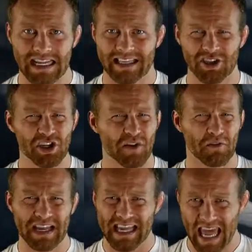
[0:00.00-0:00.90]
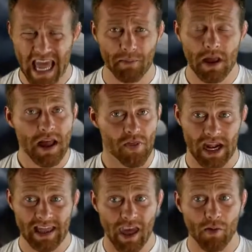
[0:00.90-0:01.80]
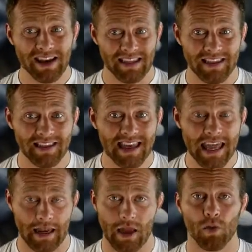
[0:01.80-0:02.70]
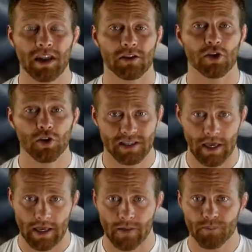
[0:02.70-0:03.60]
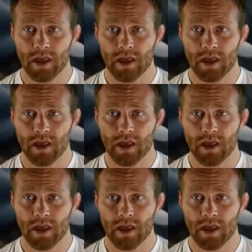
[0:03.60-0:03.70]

It's such a different game that I can't wait to see it and what it looks like.